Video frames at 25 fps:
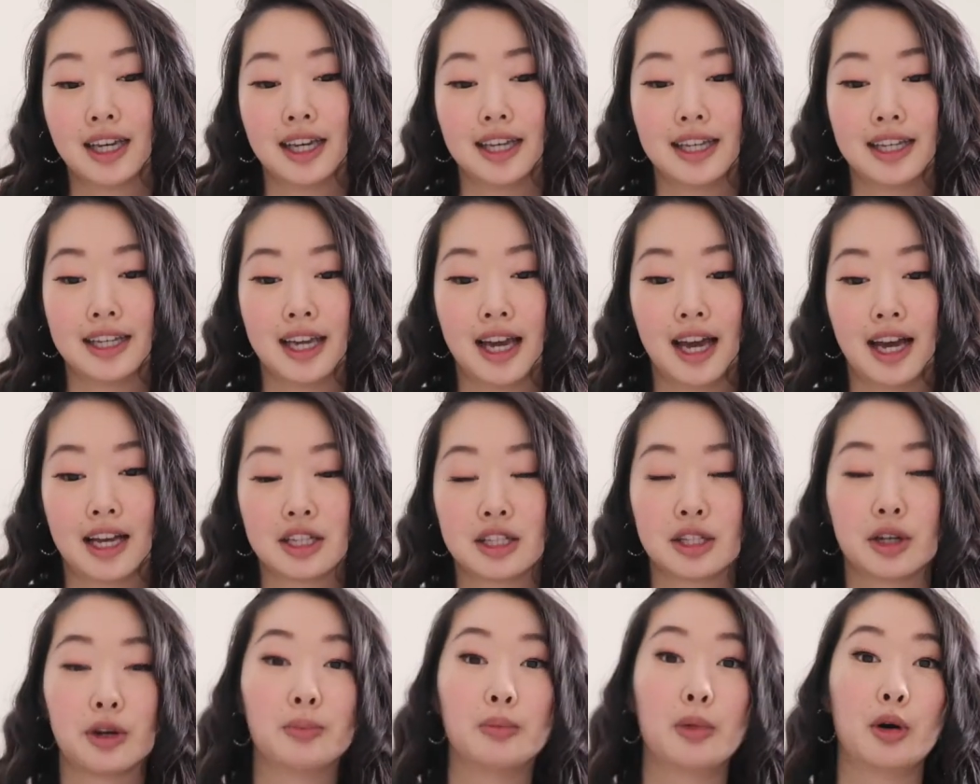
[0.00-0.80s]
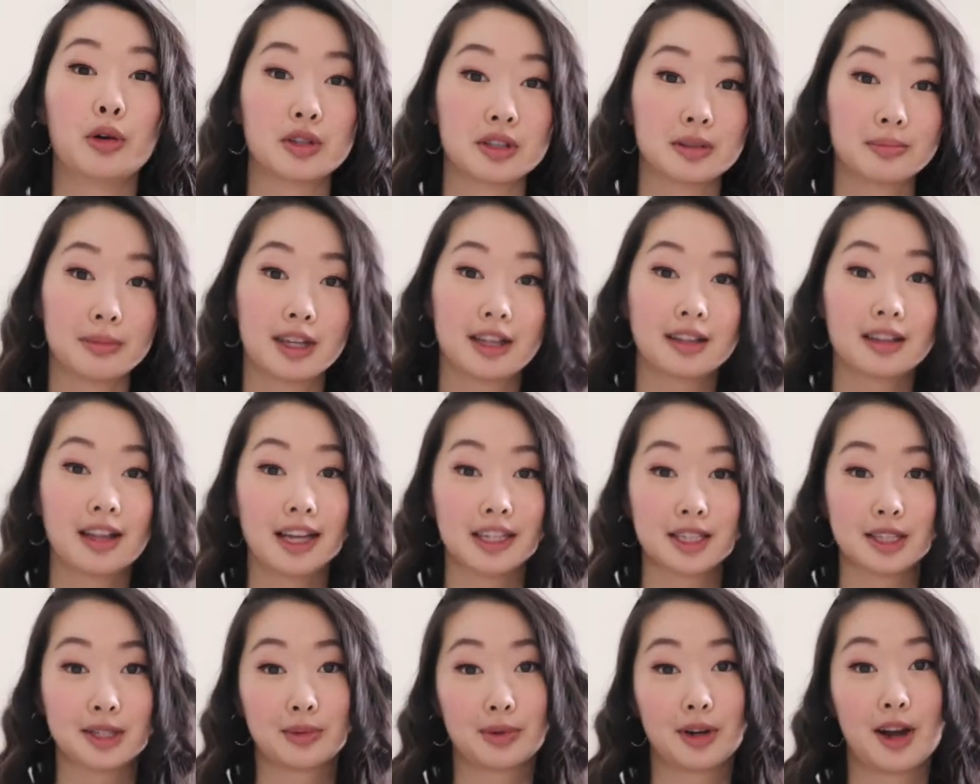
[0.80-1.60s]
Yeah, so most of my
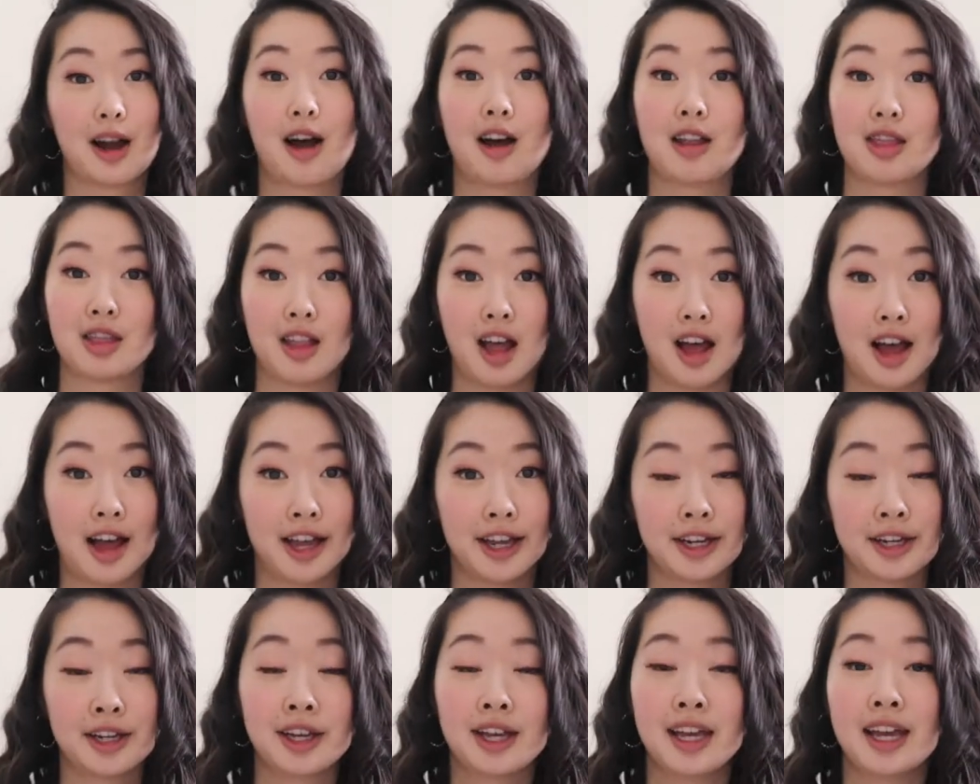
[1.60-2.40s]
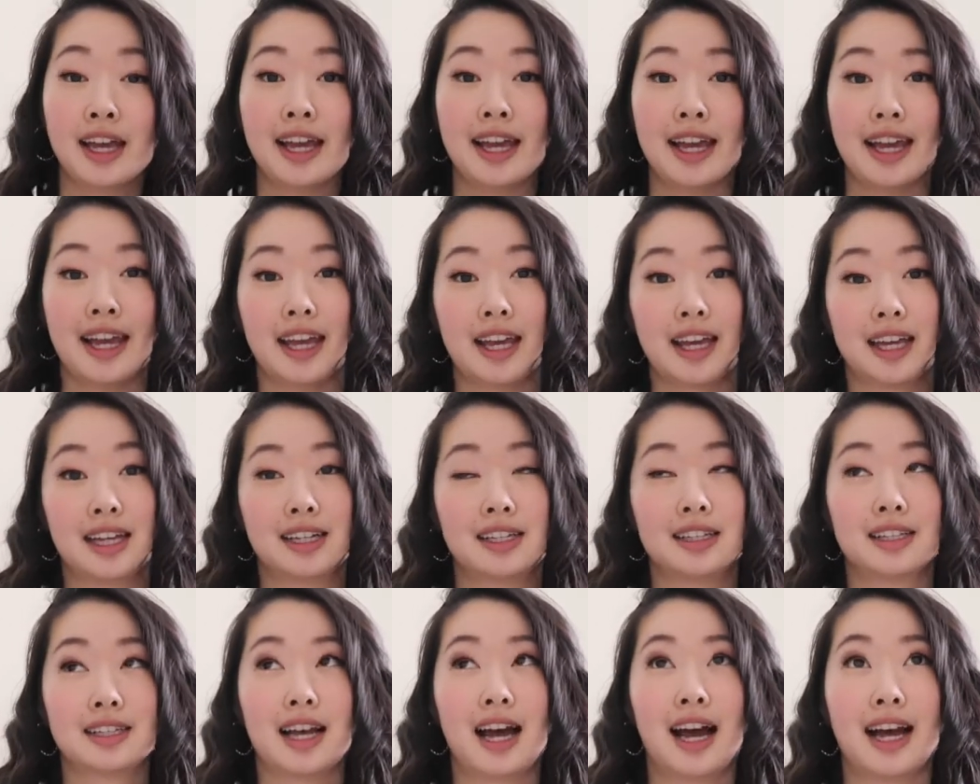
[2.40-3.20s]
classes were online
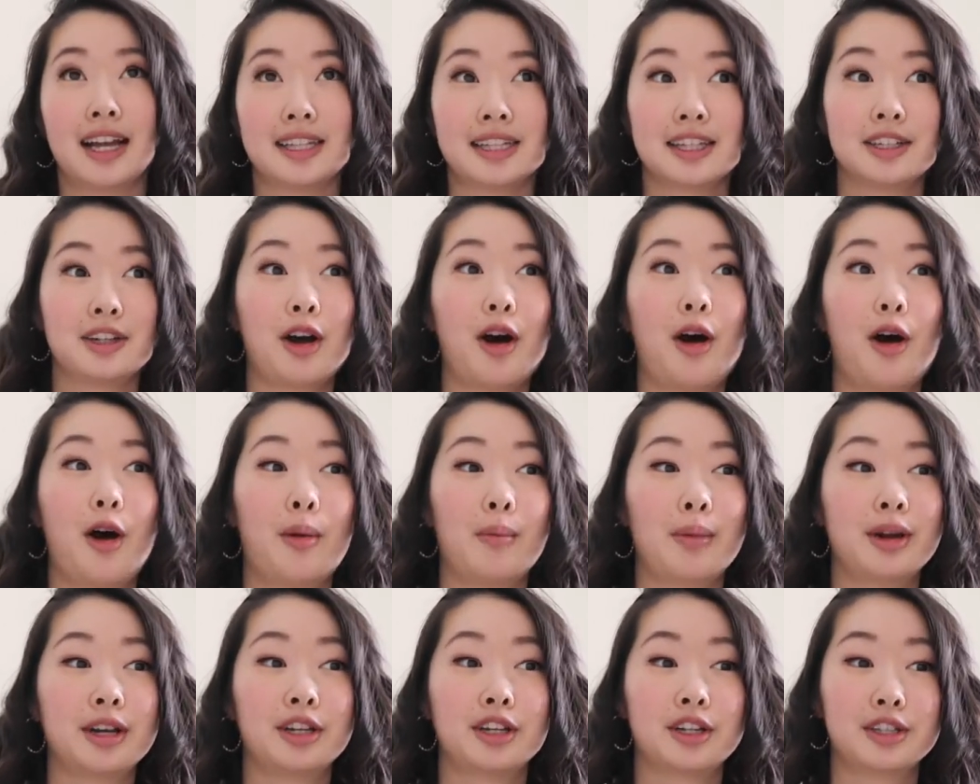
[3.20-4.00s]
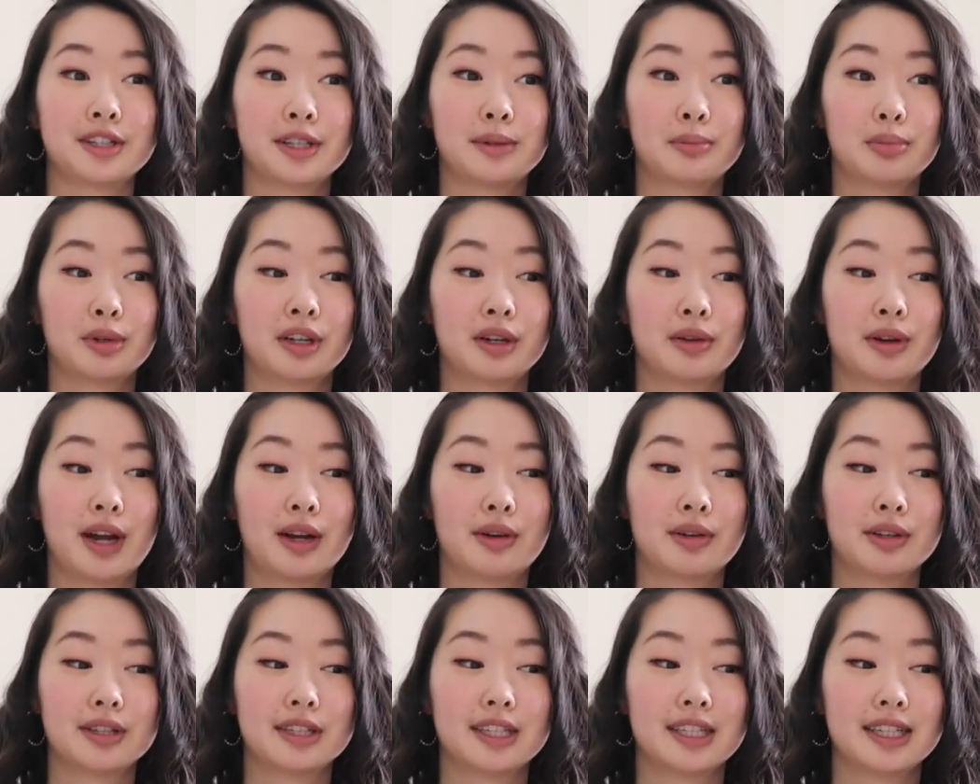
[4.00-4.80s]
and I did all my nursing
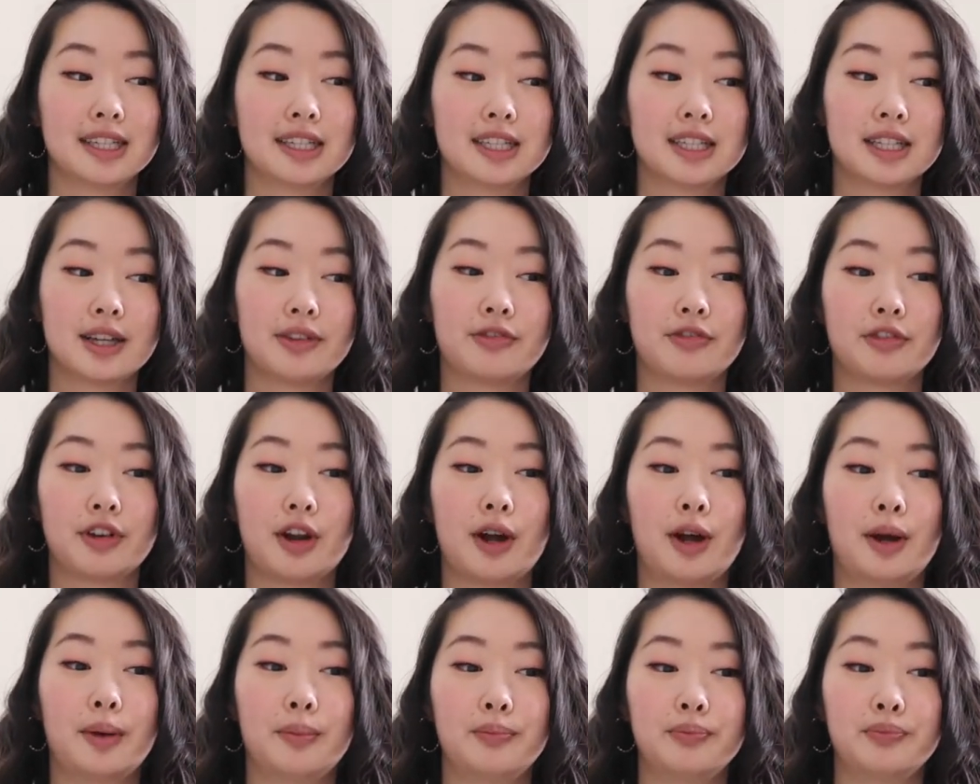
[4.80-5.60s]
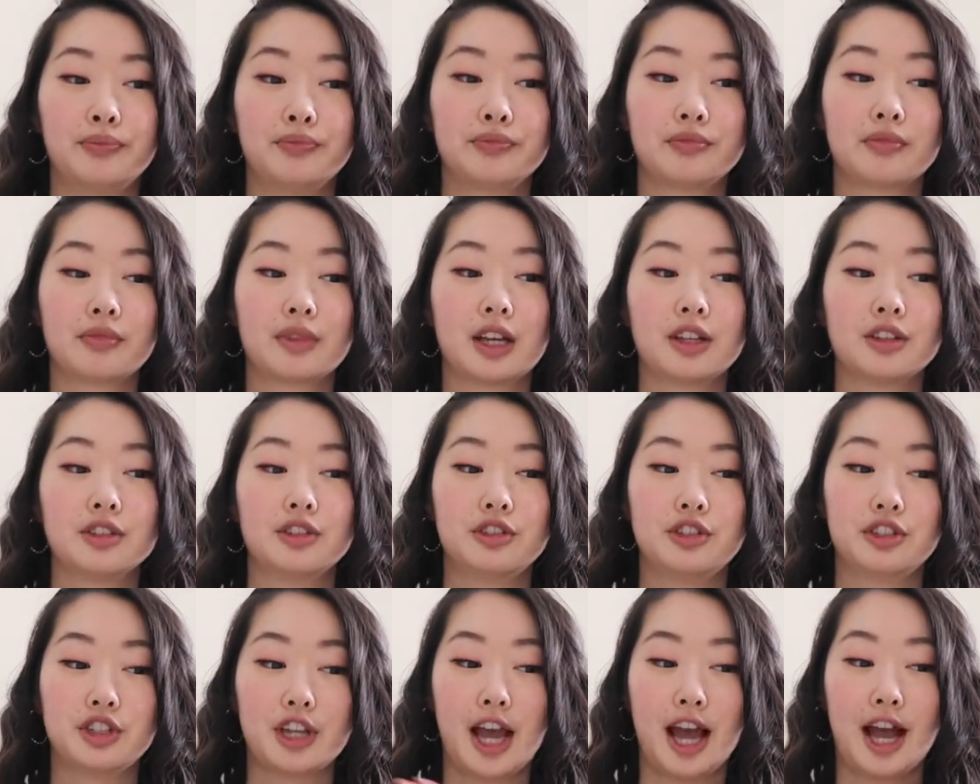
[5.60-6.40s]
prerequisites from
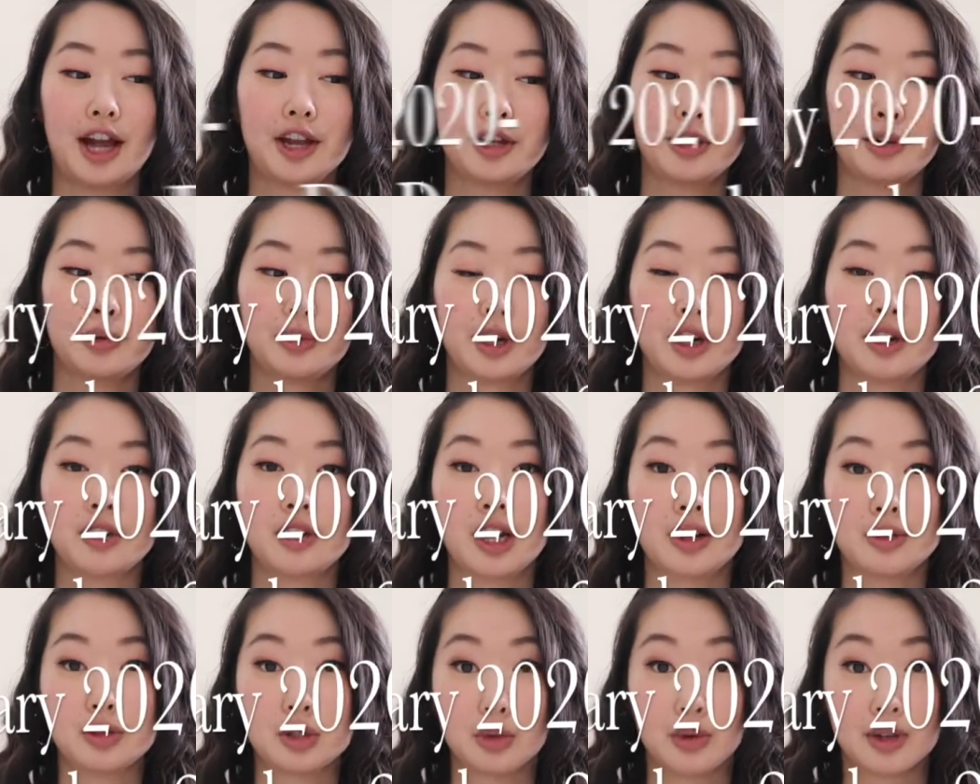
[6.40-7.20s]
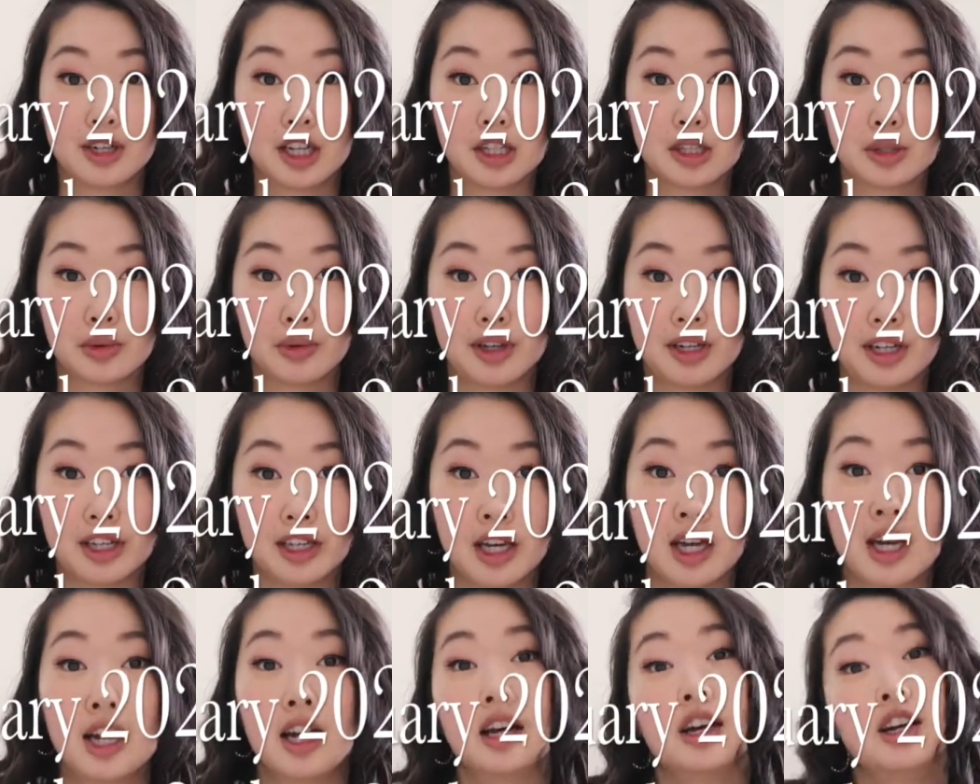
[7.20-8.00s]
January of
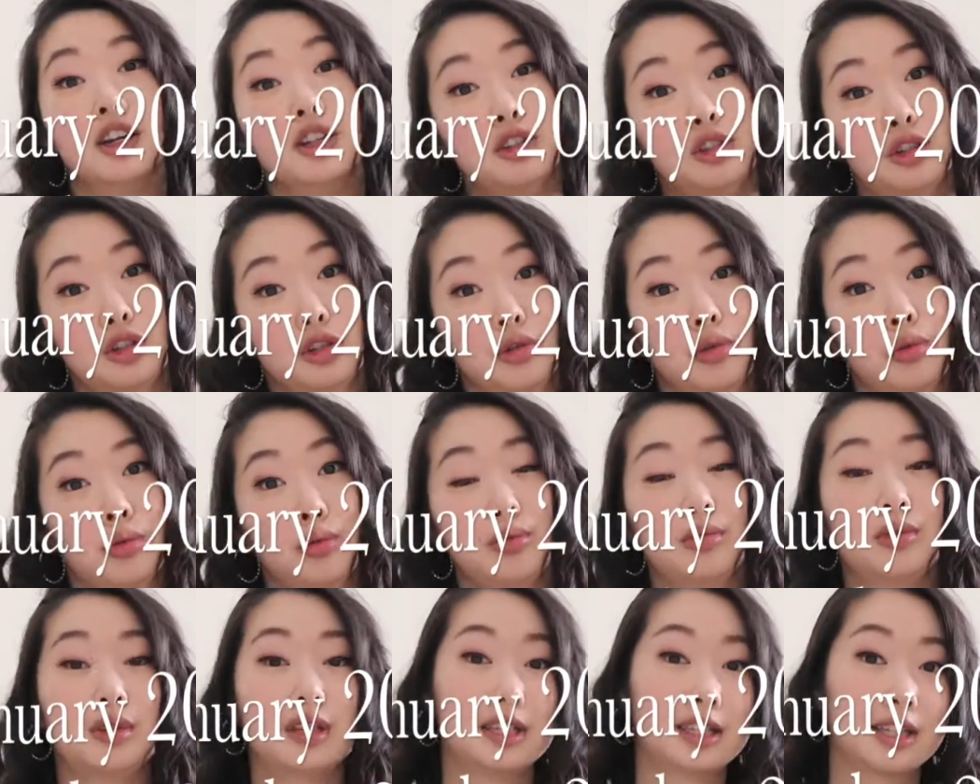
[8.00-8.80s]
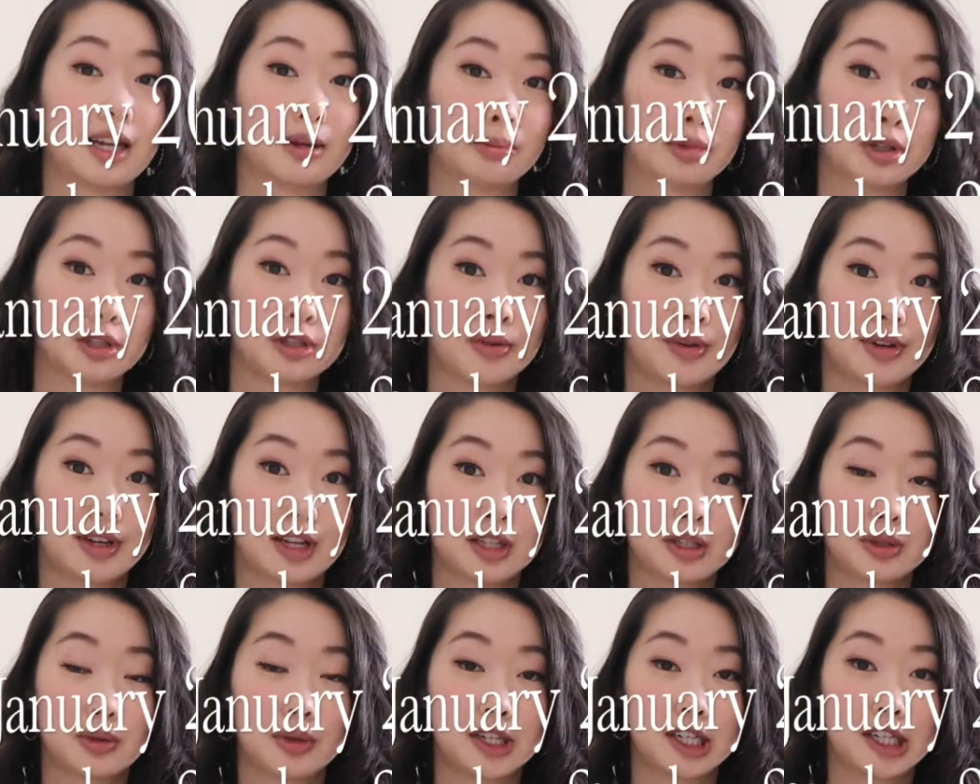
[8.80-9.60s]
2020 to December
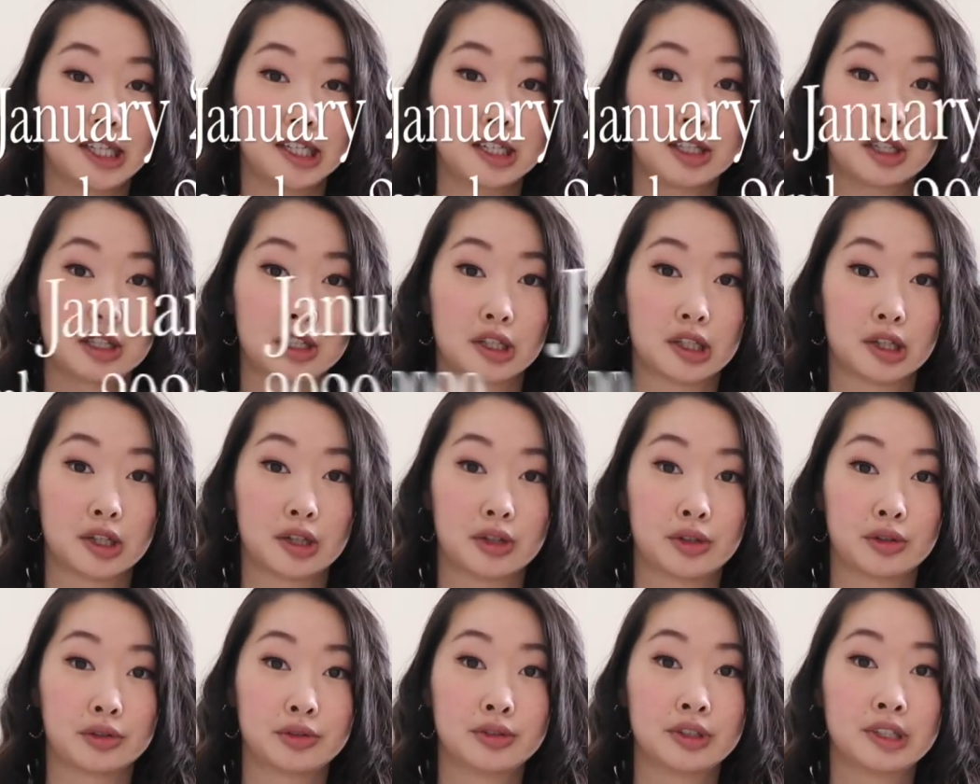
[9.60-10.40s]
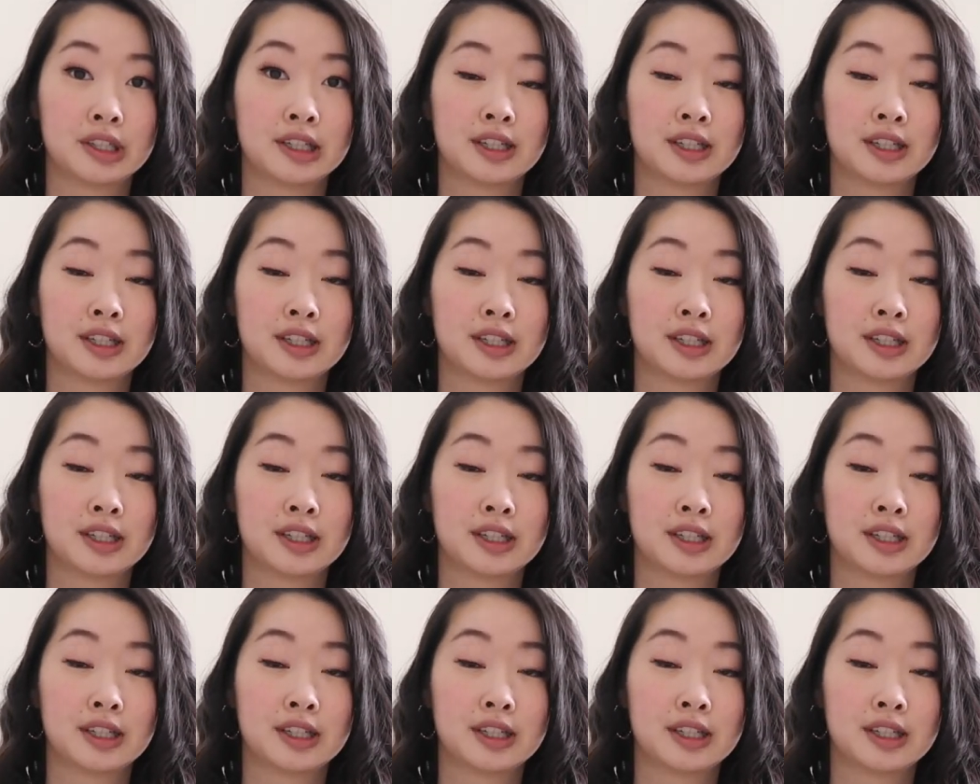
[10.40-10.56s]
2020. So